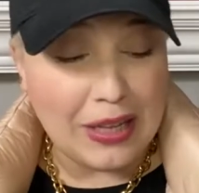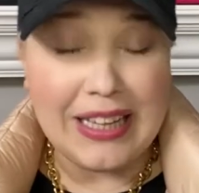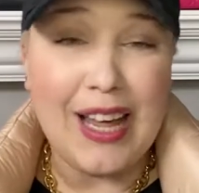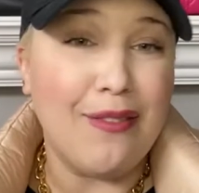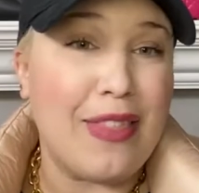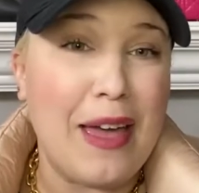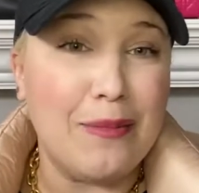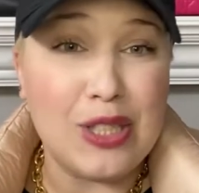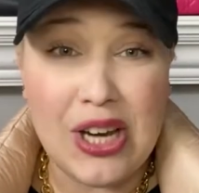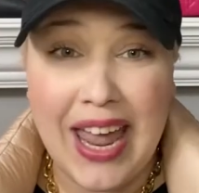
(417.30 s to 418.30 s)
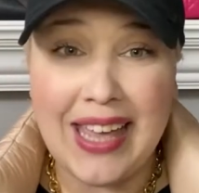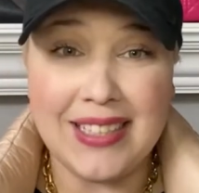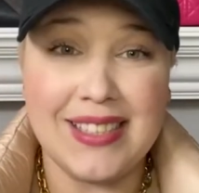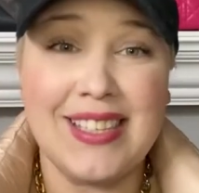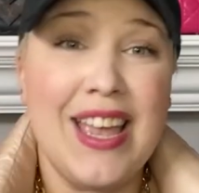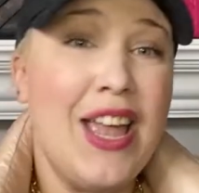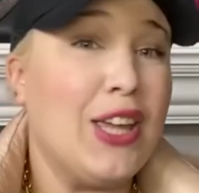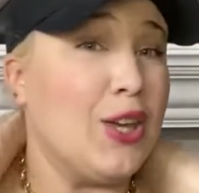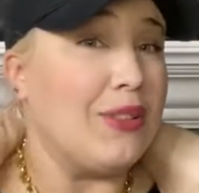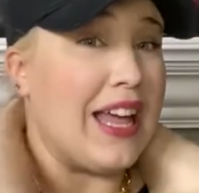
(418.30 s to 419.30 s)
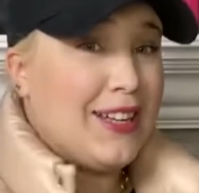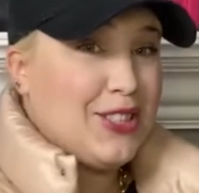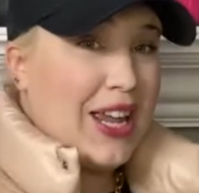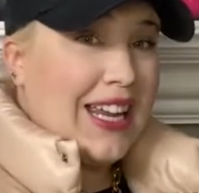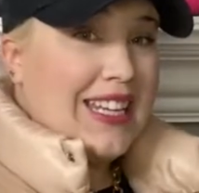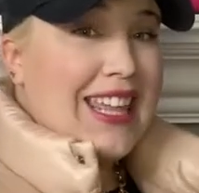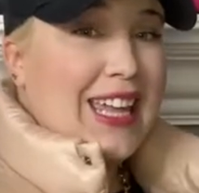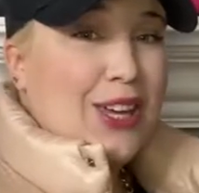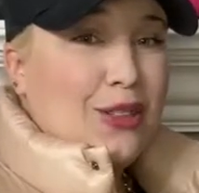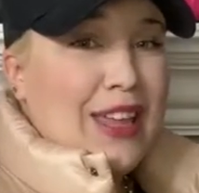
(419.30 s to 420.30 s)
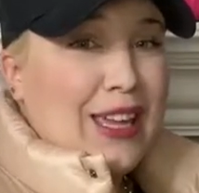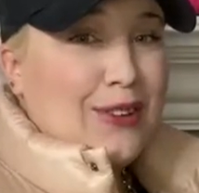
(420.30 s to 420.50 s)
love them. Chase, you legend. Thank you